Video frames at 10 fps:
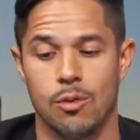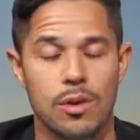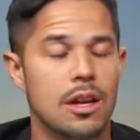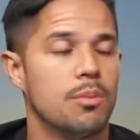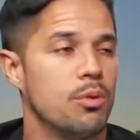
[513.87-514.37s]

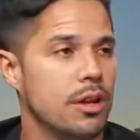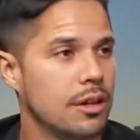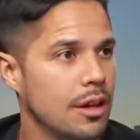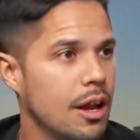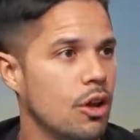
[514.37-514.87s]
really
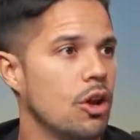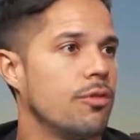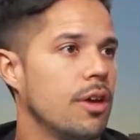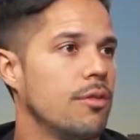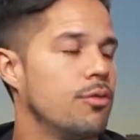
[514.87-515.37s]
putting a lot
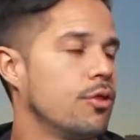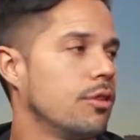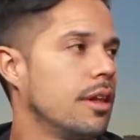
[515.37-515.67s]
of effort,